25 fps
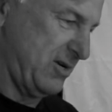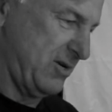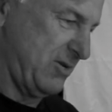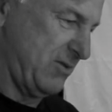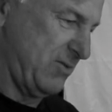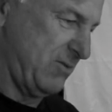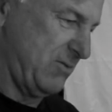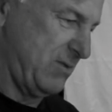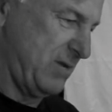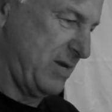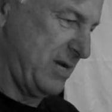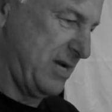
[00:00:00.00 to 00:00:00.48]

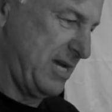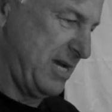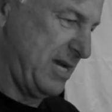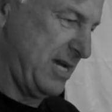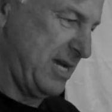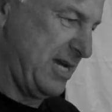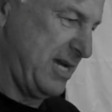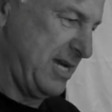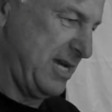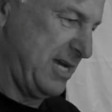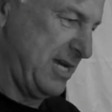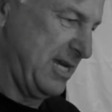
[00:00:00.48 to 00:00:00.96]

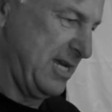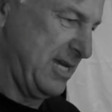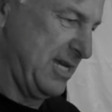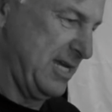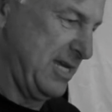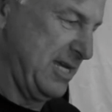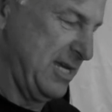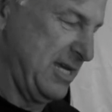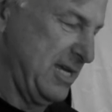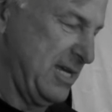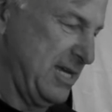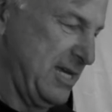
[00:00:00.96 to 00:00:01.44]
away
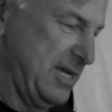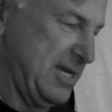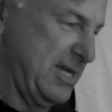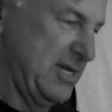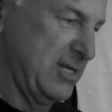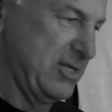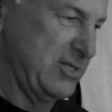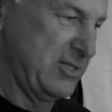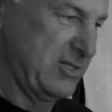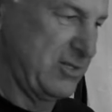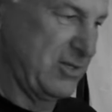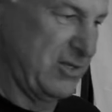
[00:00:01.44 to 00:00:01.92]

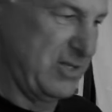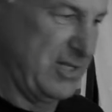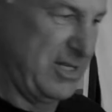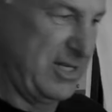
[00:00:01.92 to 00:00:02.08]
so